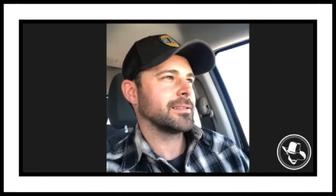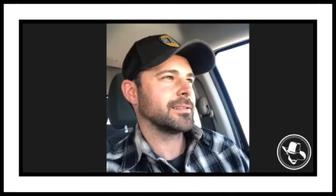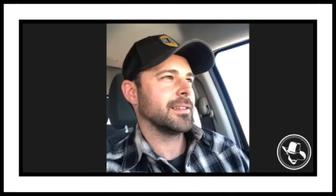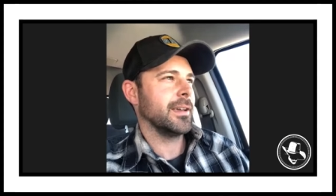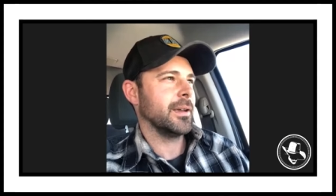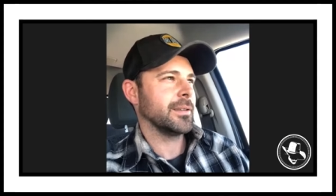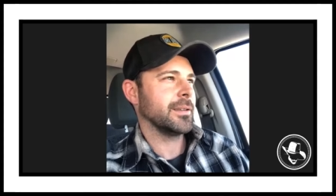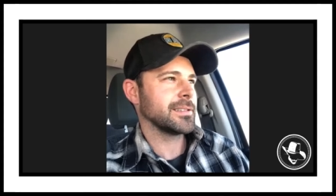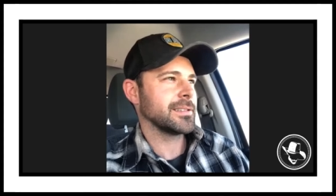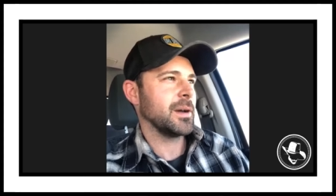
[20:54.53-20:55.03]

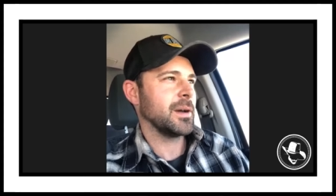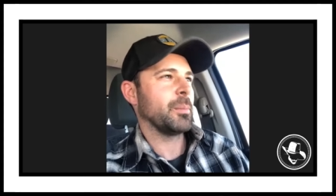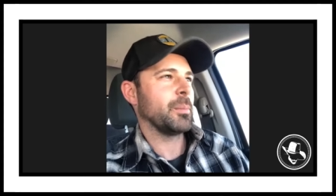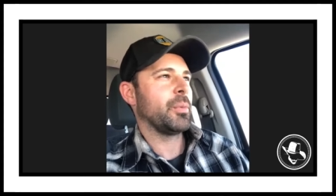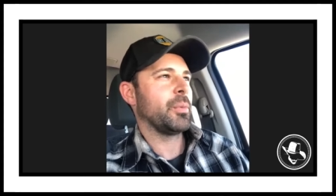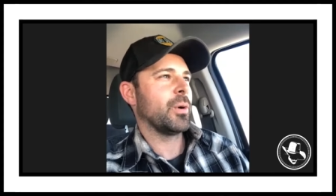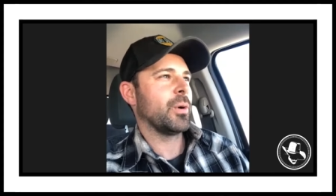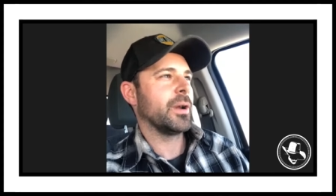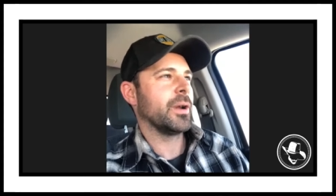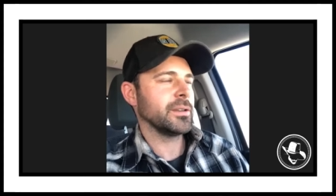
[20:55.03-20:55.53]
at some
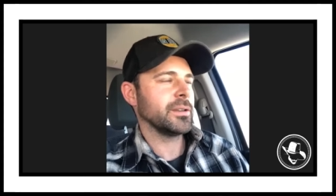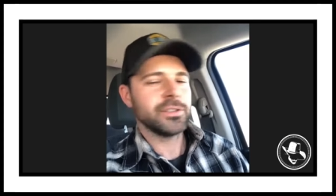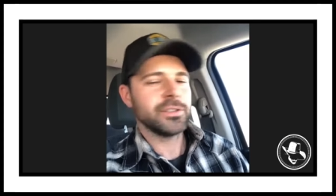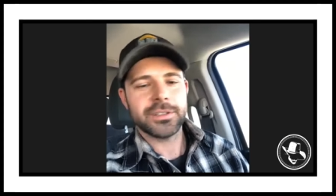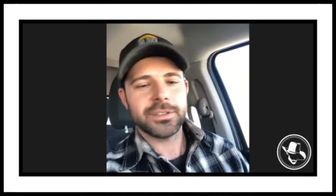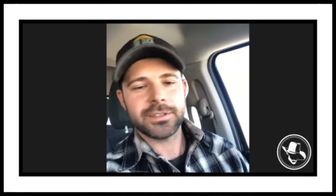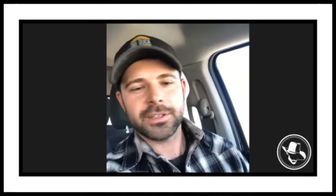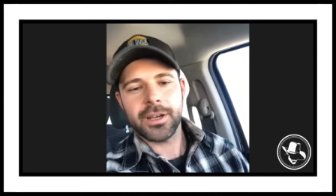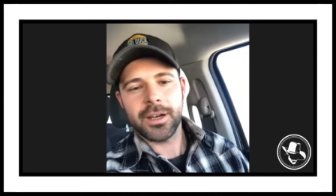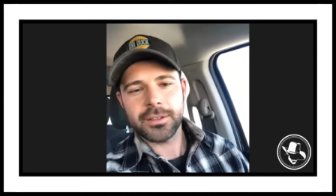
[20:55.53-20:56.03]
point
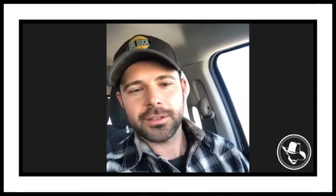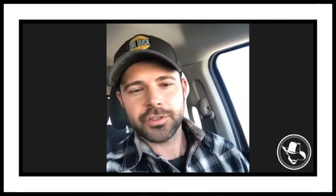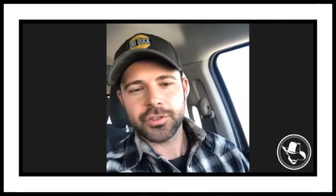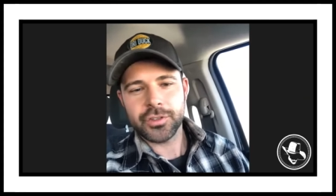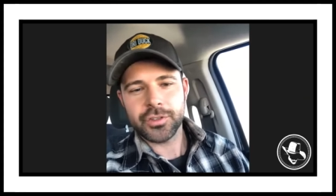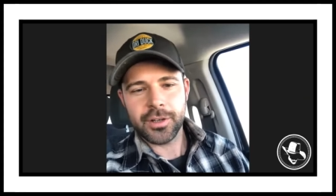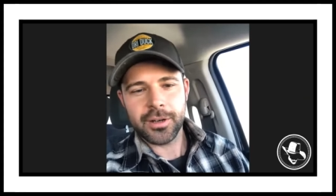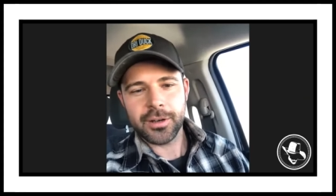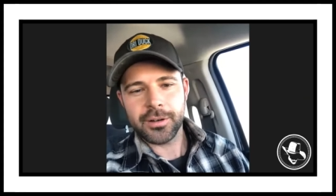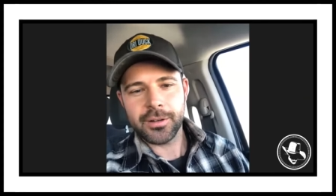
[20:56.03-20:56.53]
just got
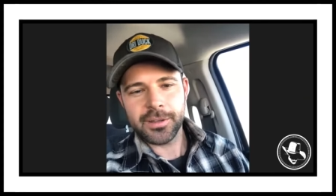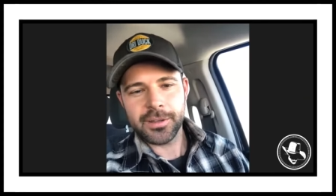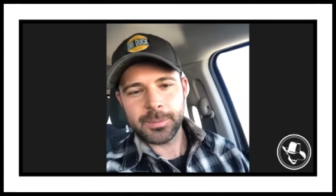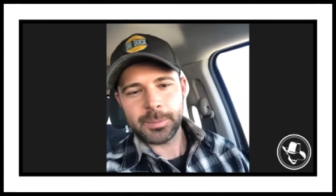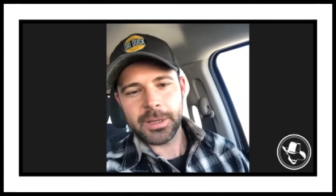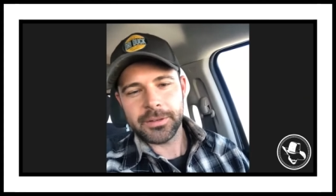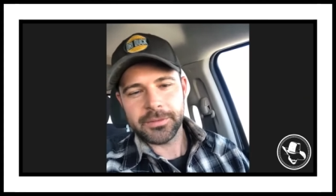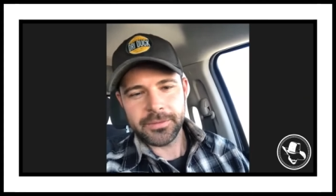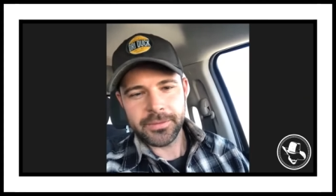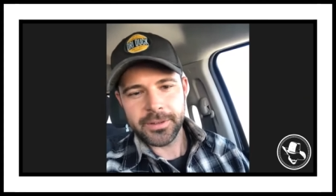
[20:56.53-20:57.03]
stronger than
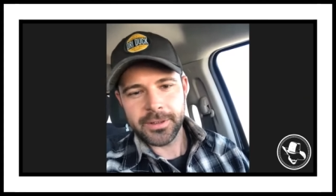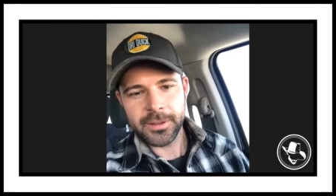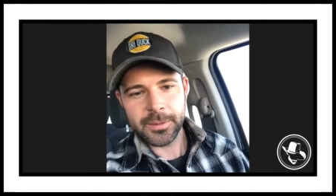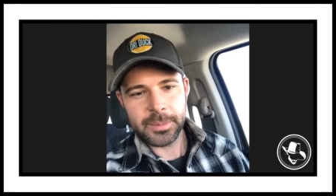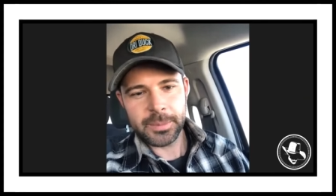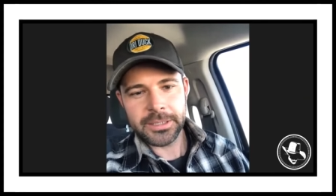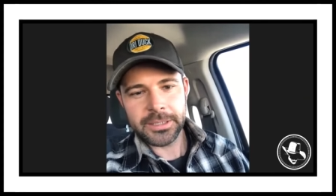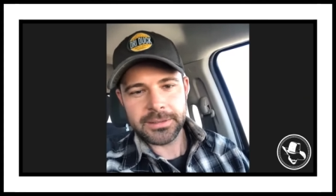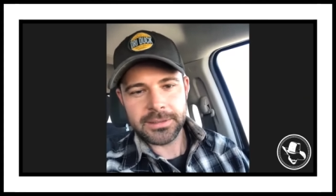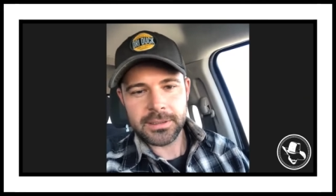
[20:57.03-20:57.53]
my fear
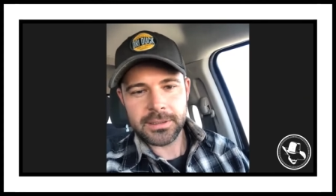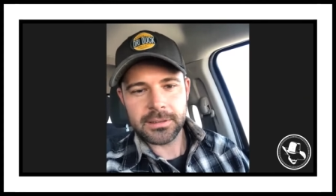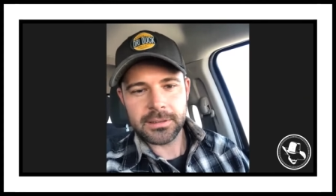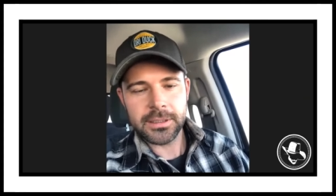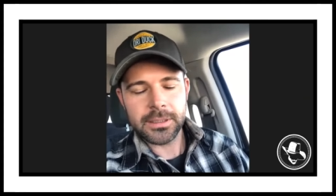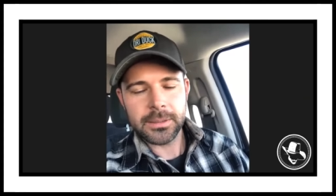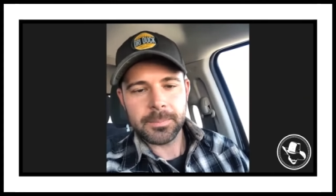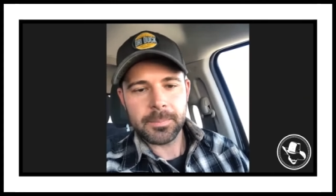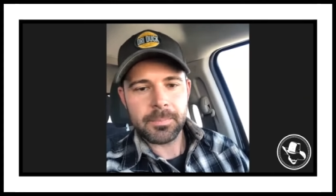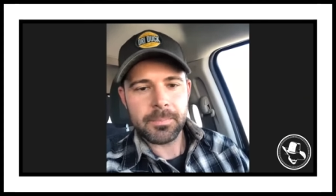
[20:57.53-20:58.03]

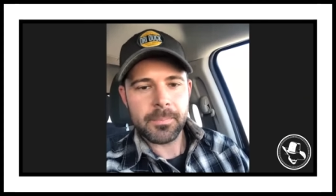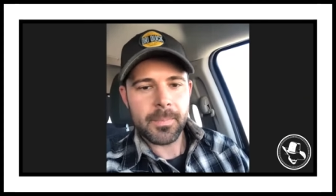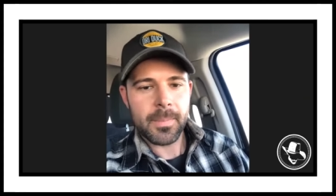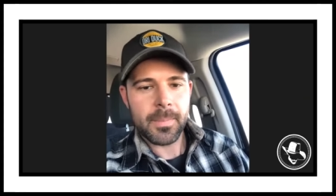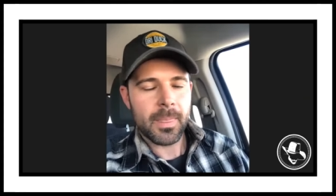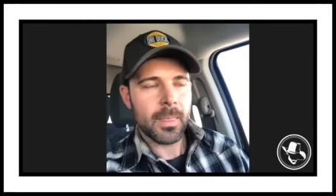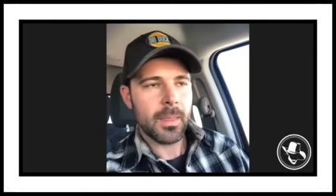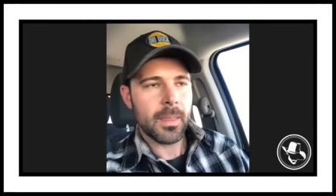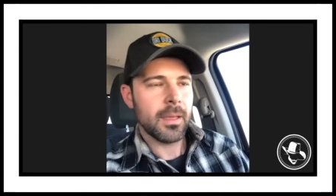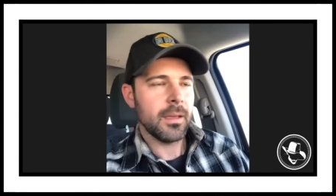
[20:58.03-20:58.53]
basically
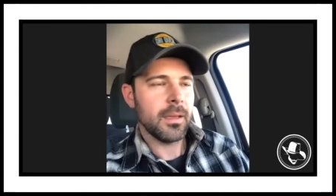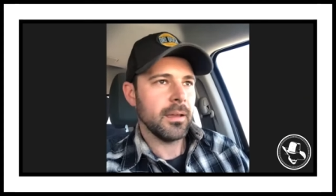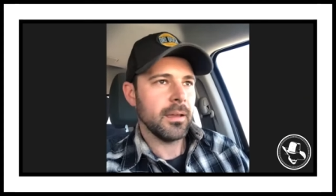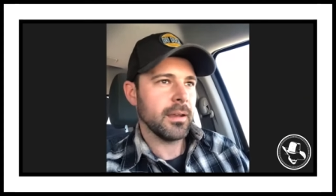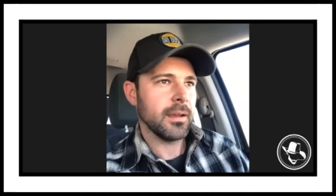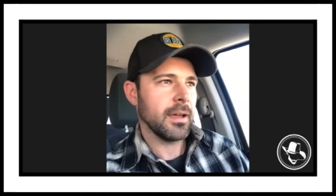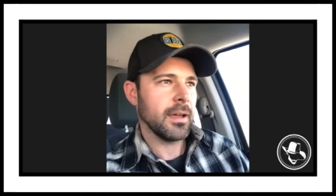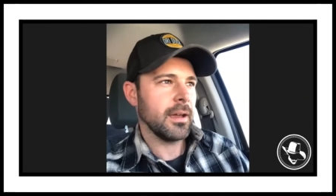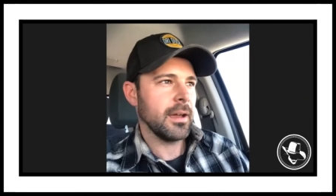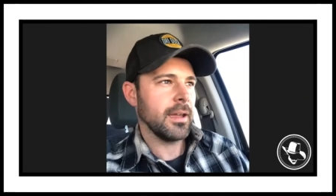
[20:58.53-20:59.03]
mm.
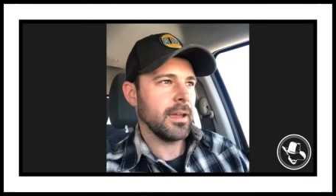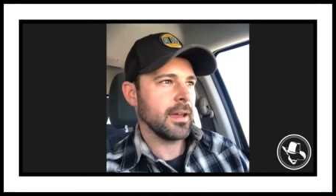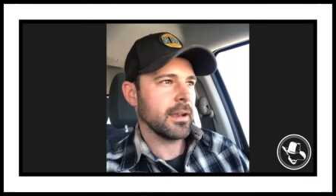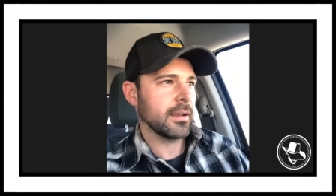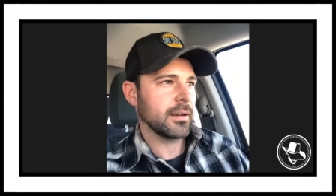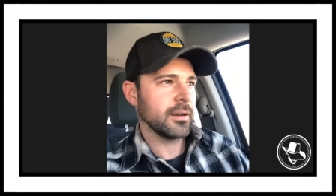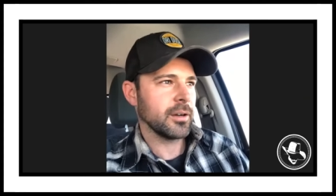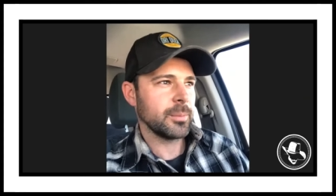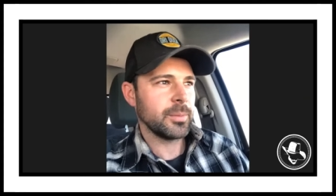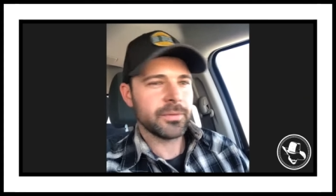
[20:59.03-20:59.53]
I, I, had
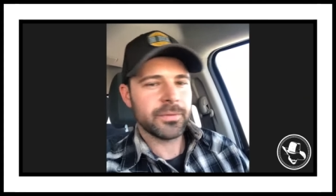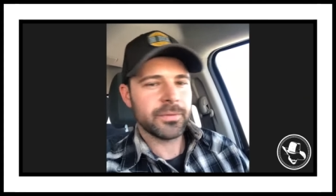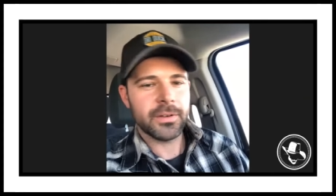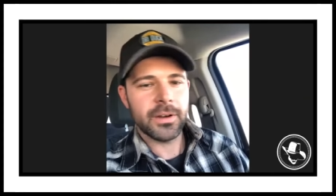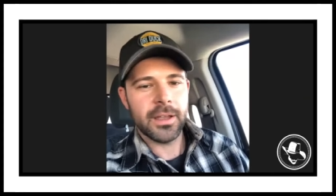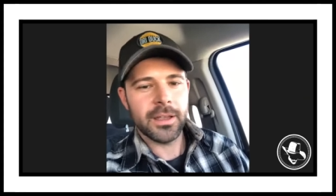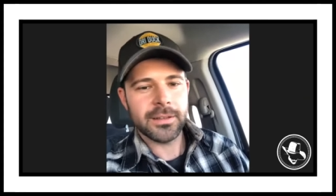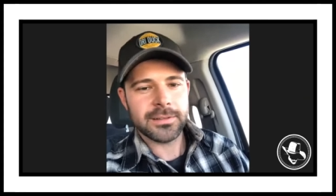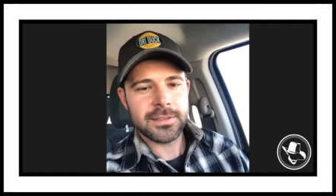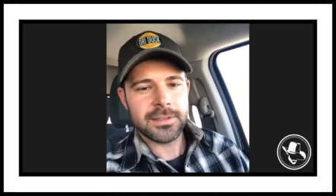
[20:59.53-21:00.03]
a group of
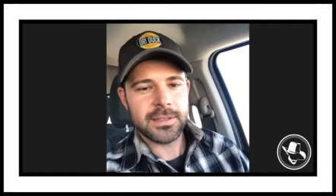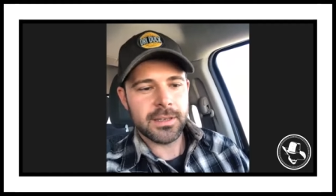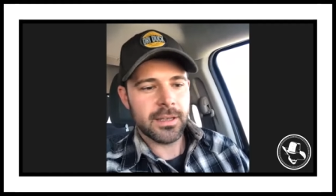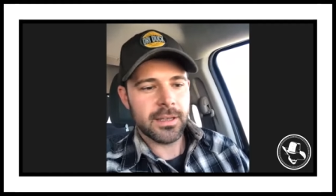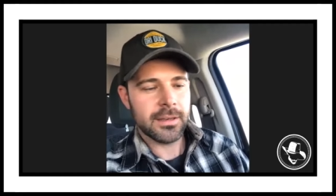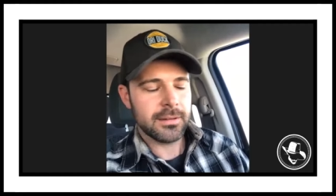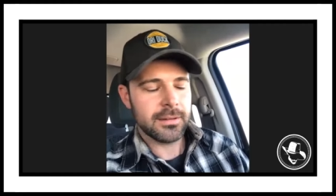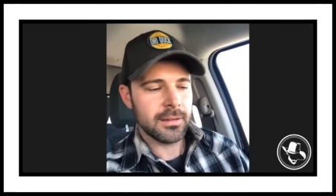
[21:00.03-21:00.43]
friends that